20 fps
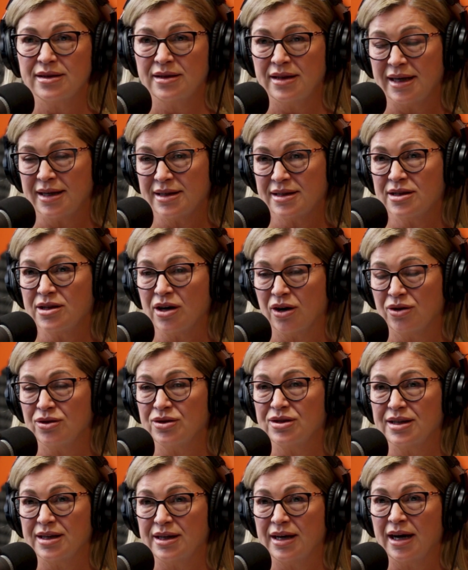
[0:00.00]

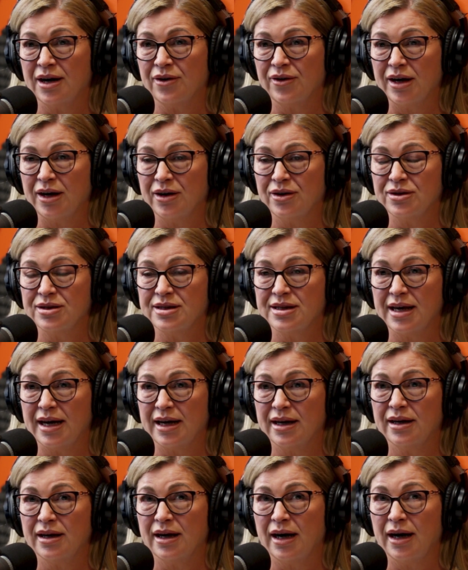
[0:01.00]
those scenarios
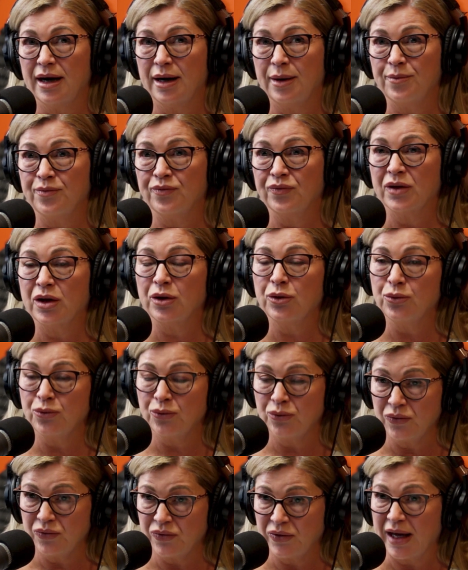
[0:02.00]
that
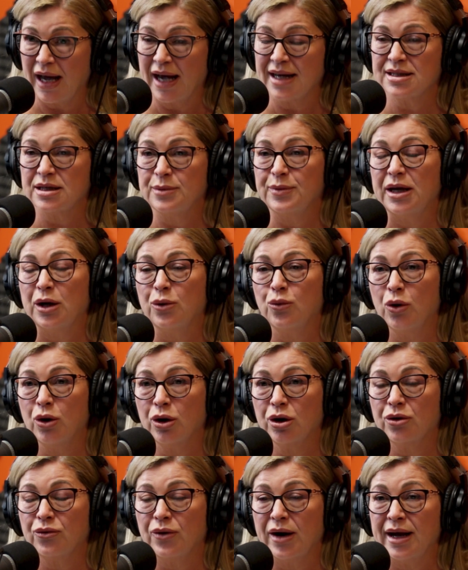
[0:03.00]
there has to be a
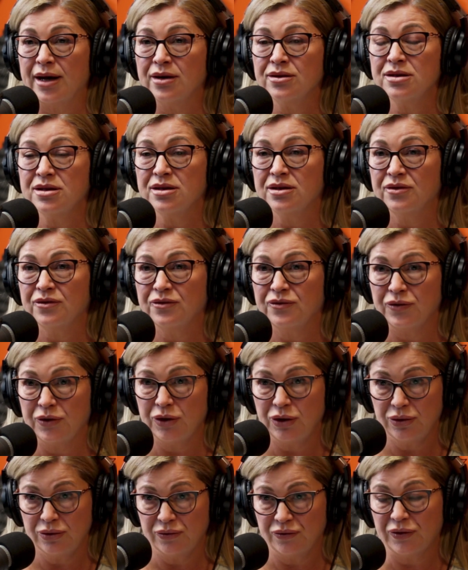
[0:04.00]
workaround
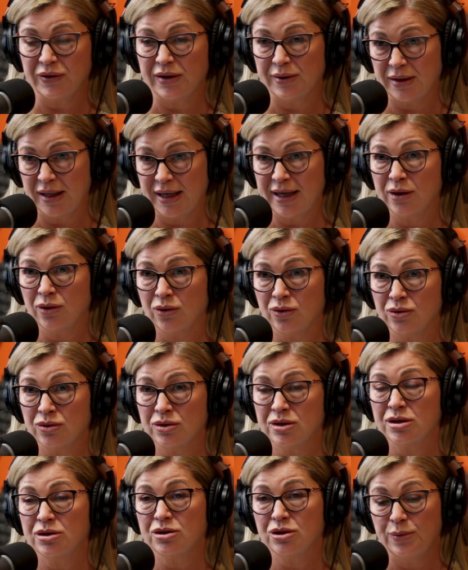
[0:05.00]
for the
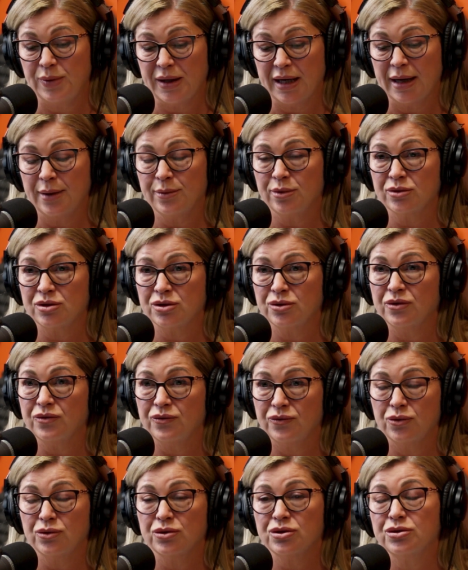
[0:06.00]
landlord to be able to
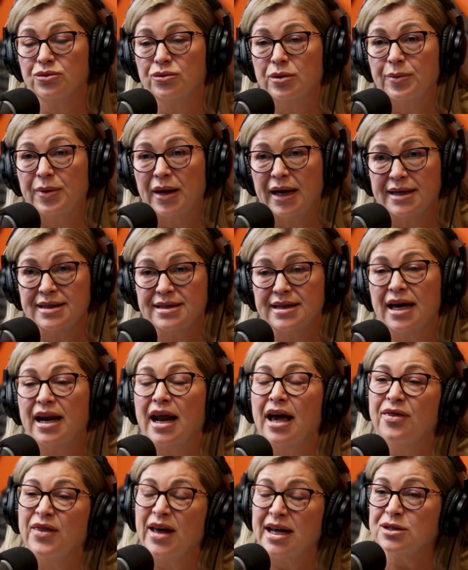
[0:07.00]
afford to replace that.
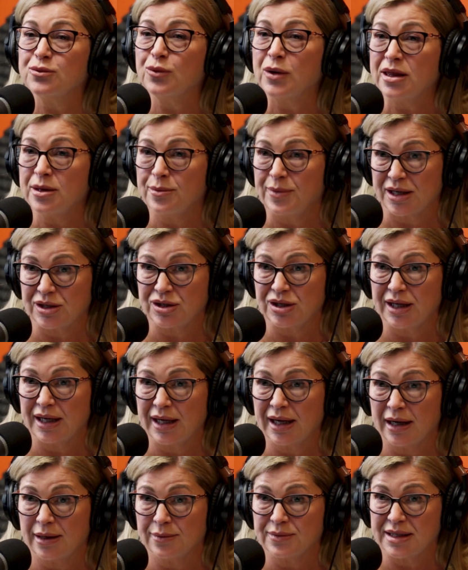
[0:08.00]
And that's where the budgeting
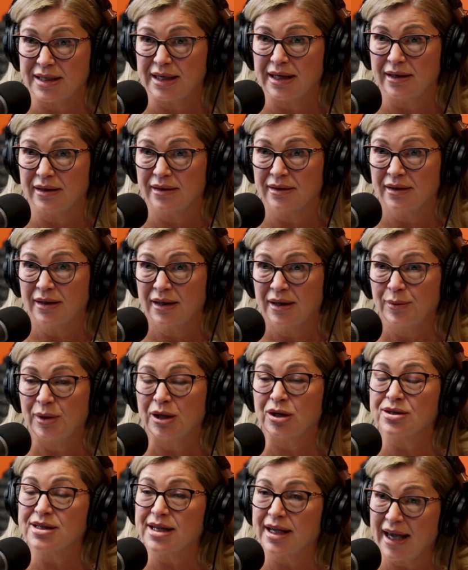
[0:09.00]
comes in
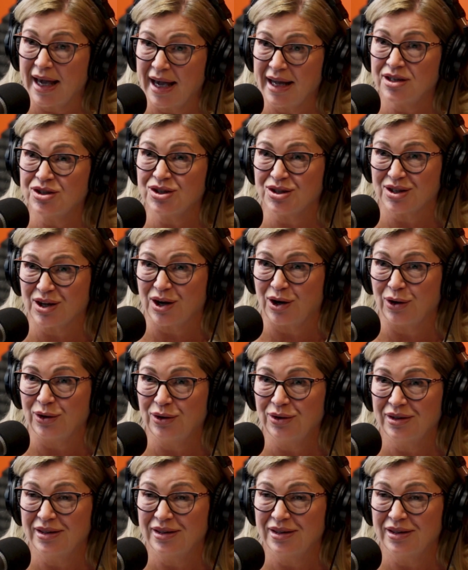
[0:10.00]
because it can just go.